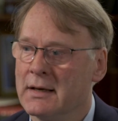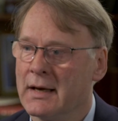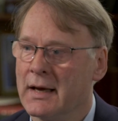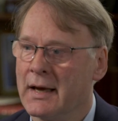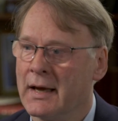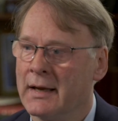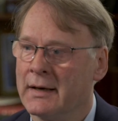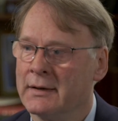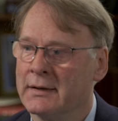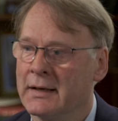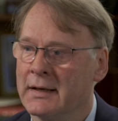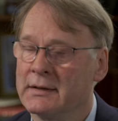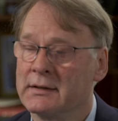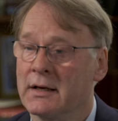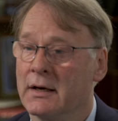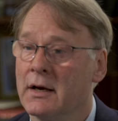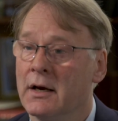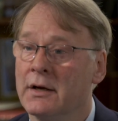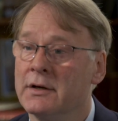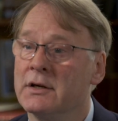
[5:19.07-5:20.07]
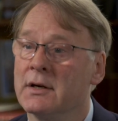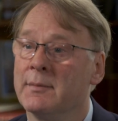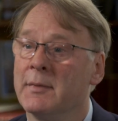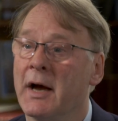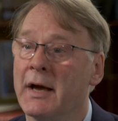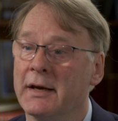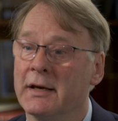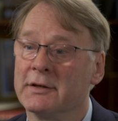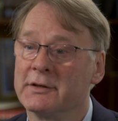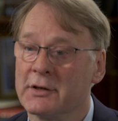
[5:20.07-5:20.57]
and it's going to
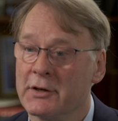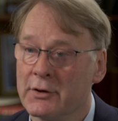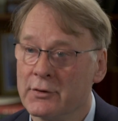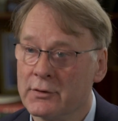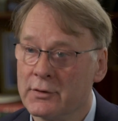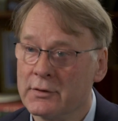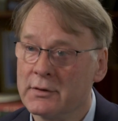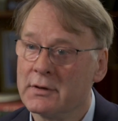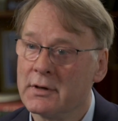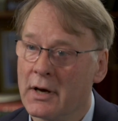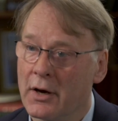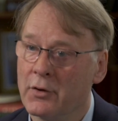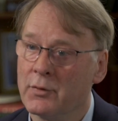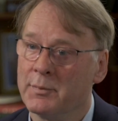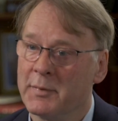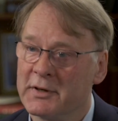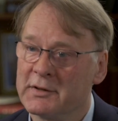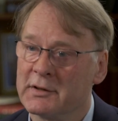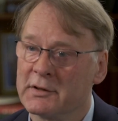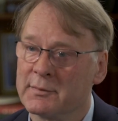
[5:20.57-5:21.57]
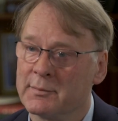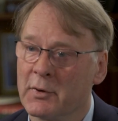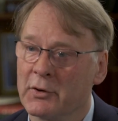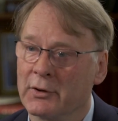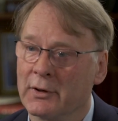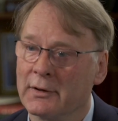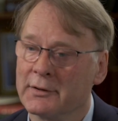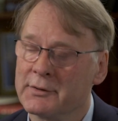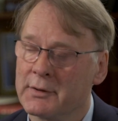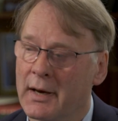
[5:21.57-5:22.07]
undermine its own business
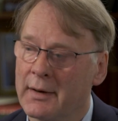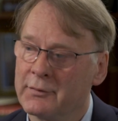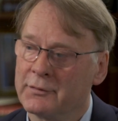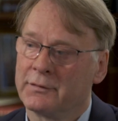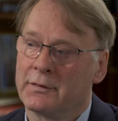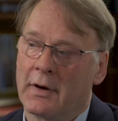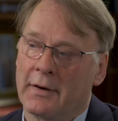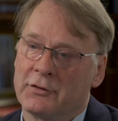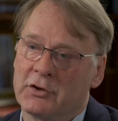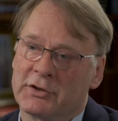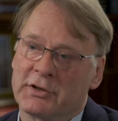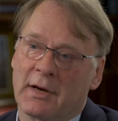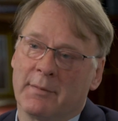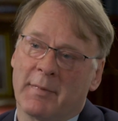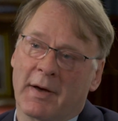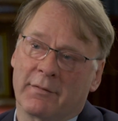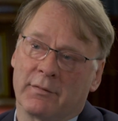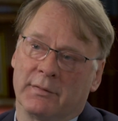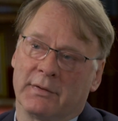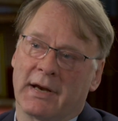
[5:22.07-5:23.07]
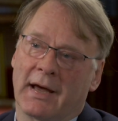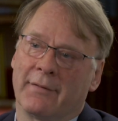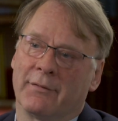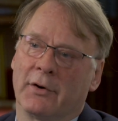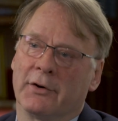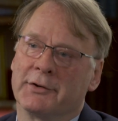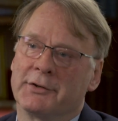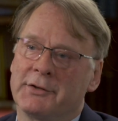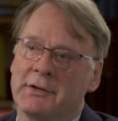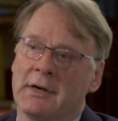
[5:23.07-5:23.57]
model. So I've just come back from
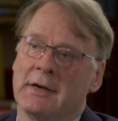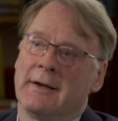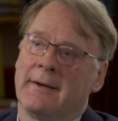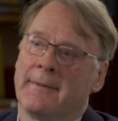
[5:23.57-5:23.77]
Davos,